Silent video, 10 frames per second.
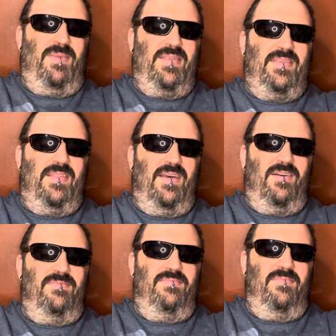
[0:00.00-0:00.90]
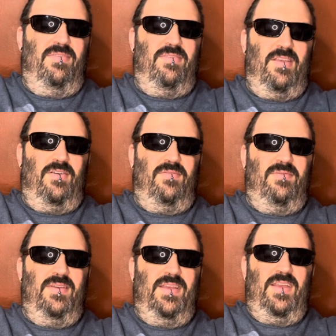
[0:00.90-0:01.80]
messy, though. So
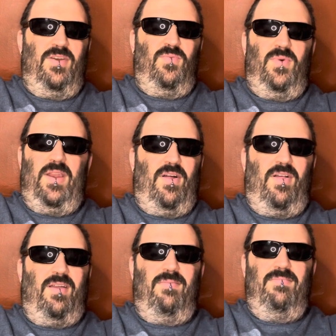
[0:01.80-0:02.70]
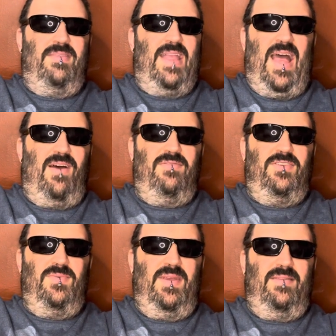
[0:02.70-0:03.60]
when it all comes down
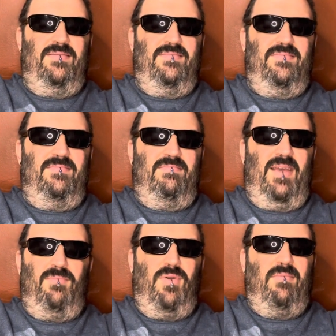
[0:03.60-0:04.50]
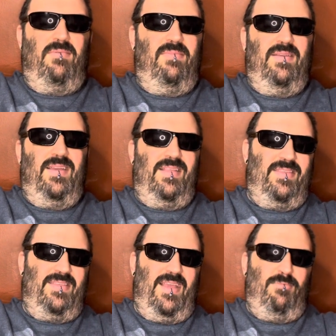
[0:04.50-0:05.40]
to it, I'm probably going to
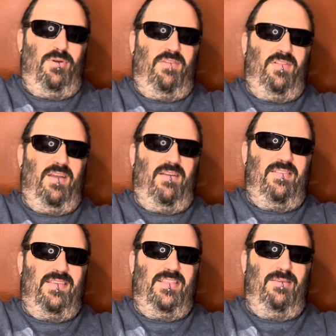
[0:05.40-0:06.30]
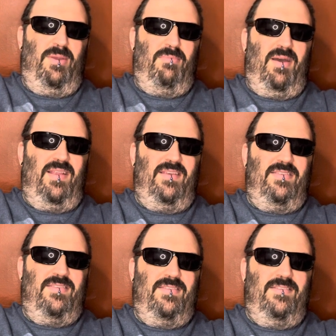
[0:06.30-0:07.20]
say Book of Clarence gets a B-.
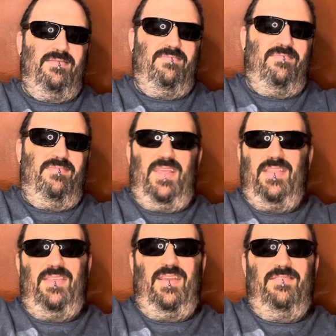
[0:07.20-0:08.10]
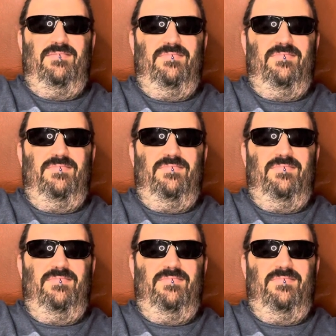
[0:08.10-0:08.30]
That's it.